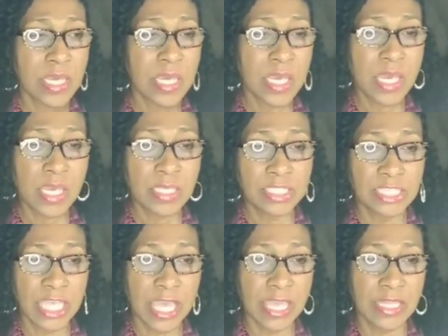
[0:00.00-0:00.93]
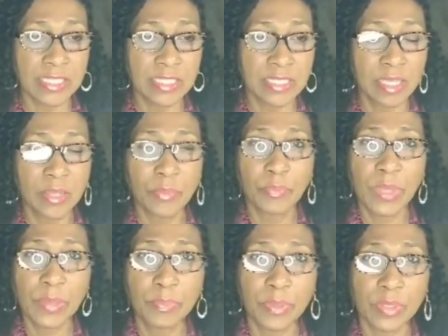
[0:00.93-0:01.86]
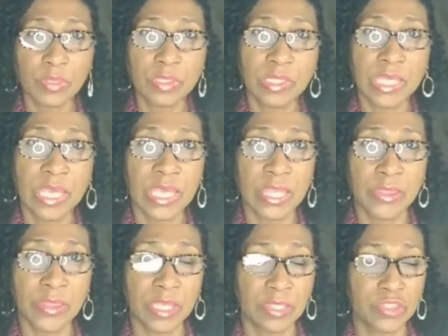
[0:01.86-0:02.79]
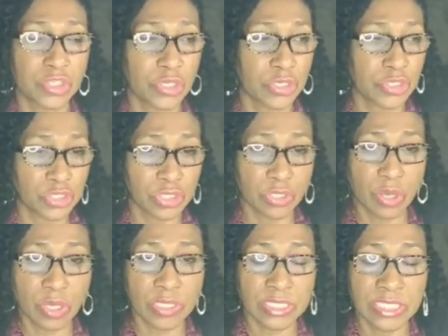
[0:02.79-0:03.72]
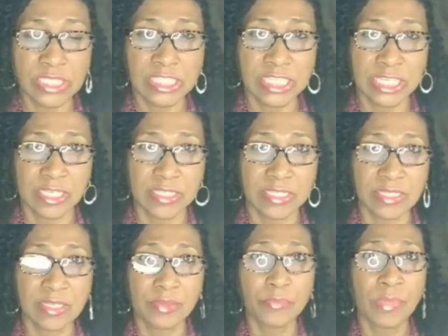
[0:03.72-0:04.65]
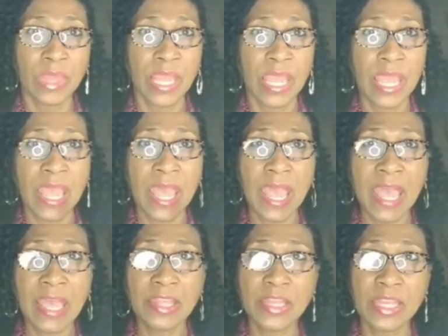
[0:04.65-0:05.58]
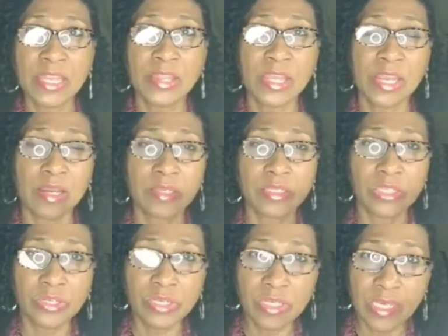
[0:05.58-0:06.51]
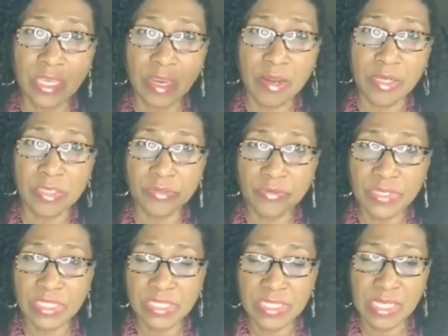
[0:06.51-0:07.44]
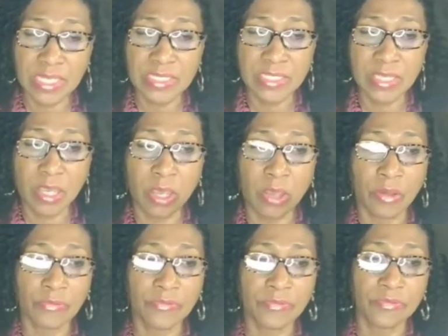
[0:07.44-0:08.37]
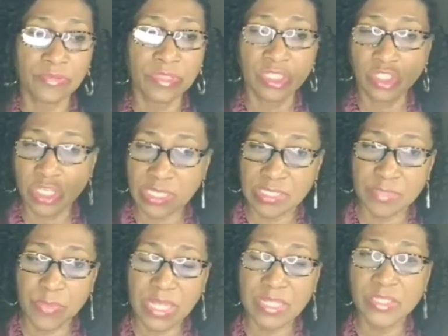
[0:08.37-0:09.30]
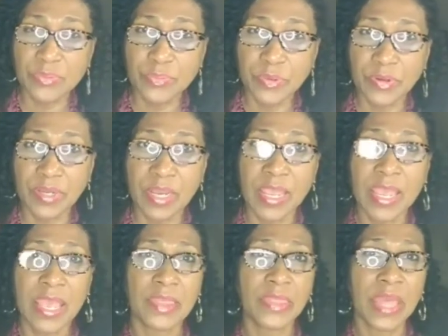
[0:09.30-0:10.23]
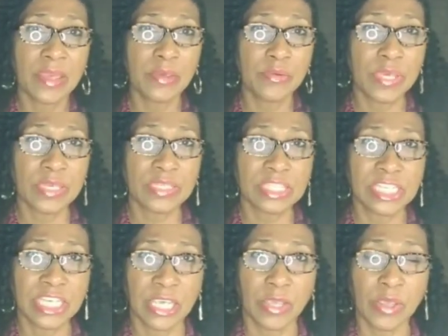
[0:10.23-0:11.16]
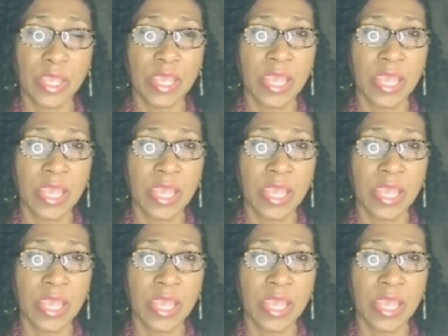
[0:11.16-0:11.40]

He sends people in the church to cause these things. And there are certain characteristics of the Jezebel spirit that you can see.